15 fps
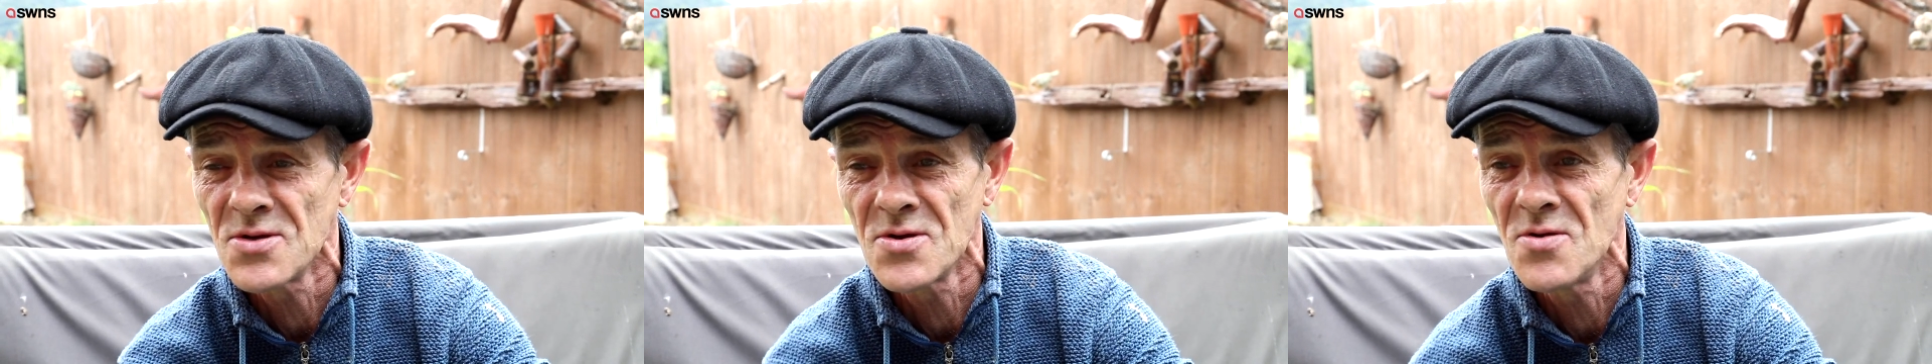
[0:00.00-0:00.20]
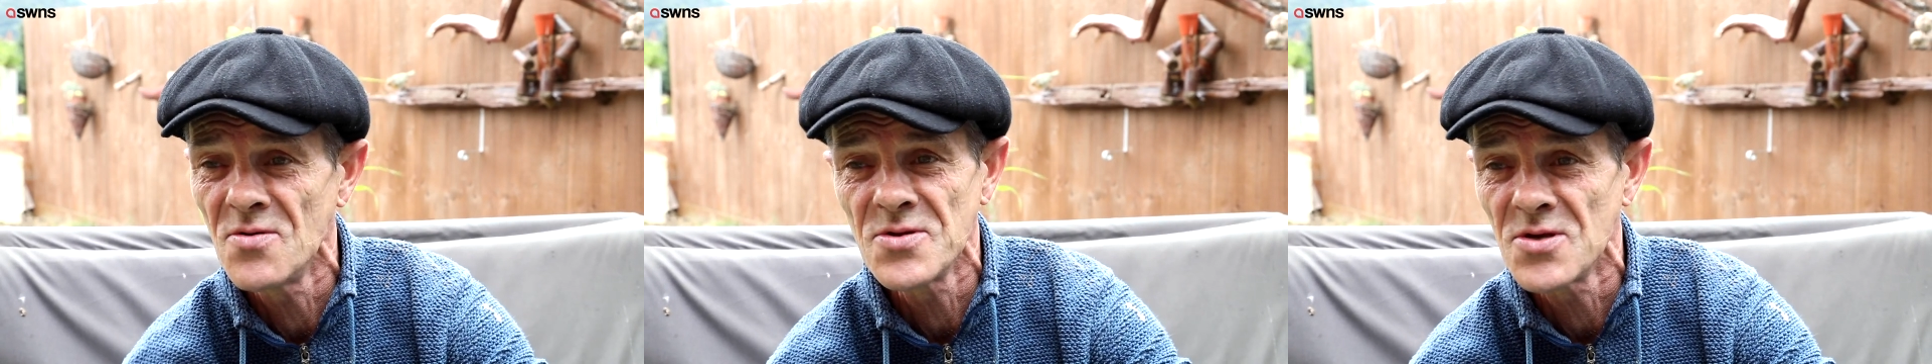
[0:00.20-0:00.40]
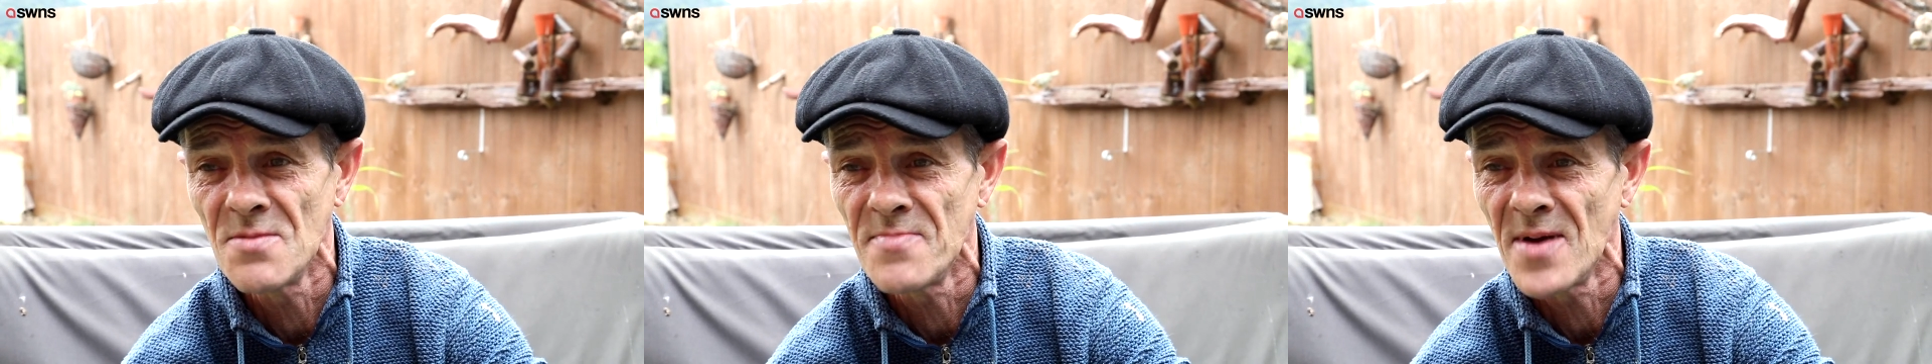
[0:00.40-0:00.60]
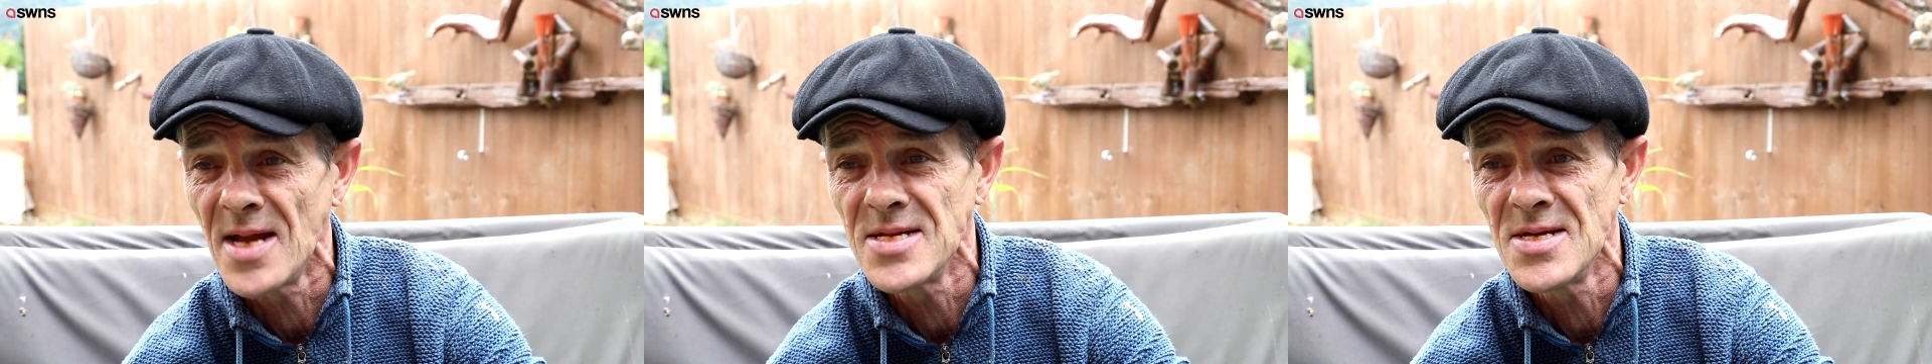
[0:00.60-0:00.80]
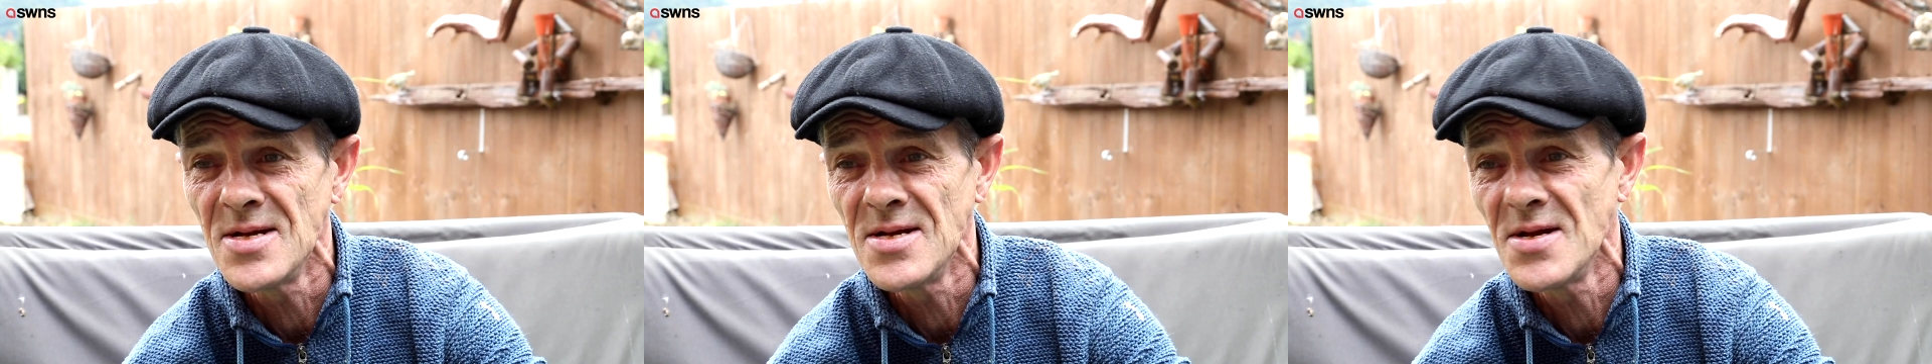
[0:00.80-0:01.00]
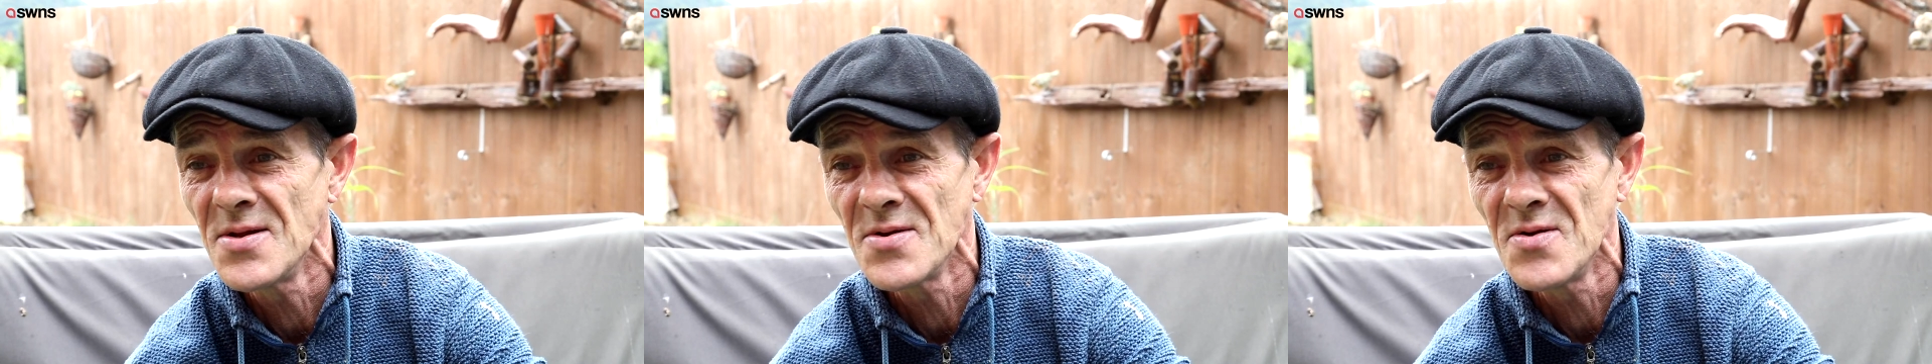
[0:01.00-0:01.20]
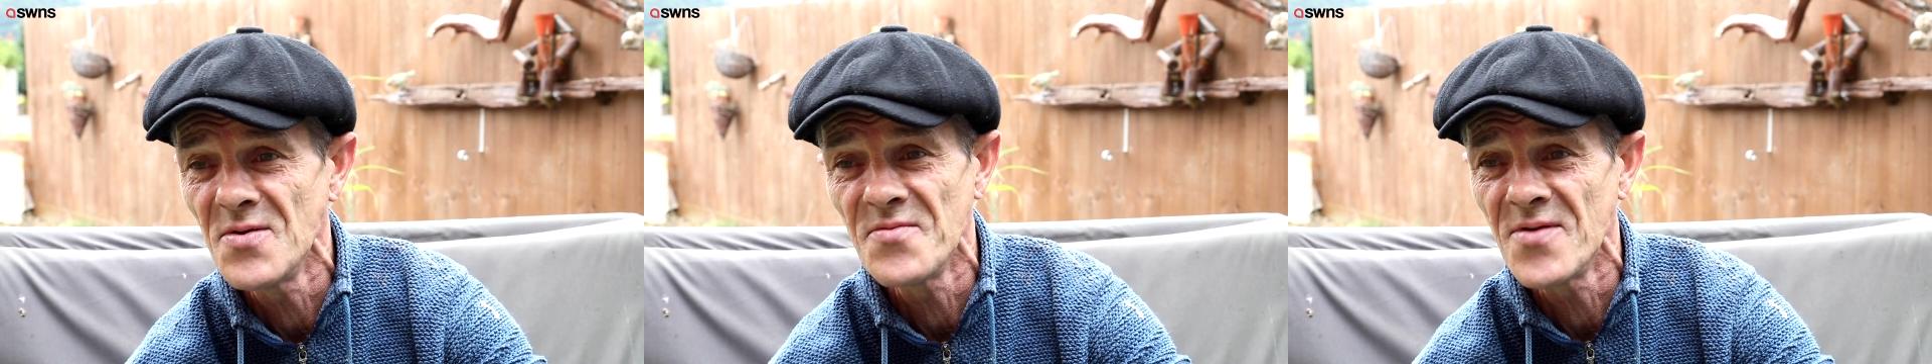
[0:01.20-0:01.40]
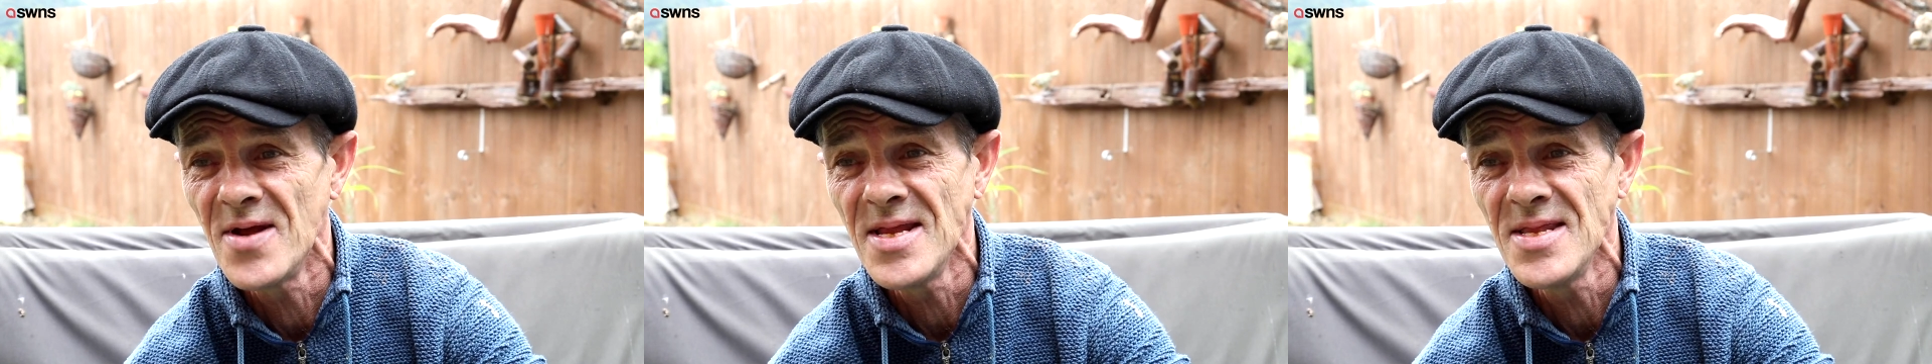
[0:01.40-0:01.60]
a good companion and a
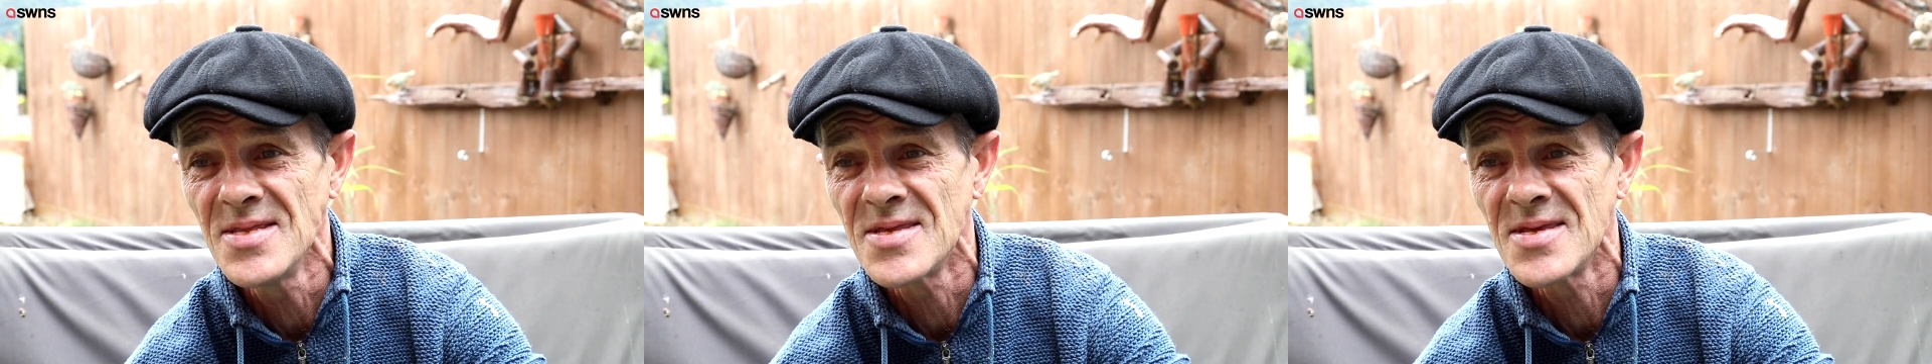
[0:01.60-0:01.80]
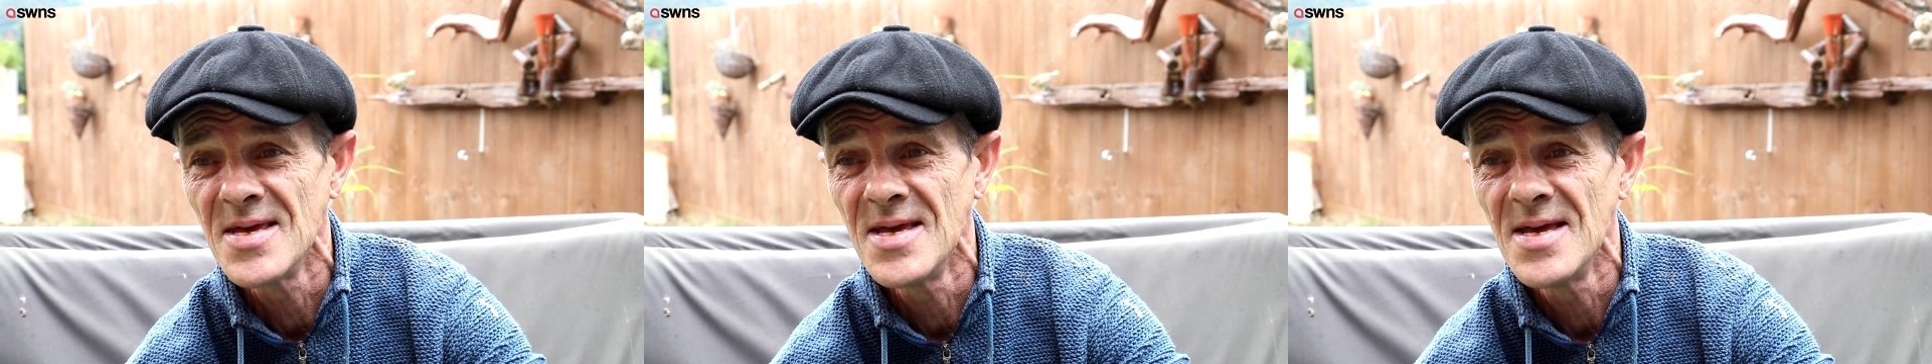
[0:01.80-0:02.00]
good friend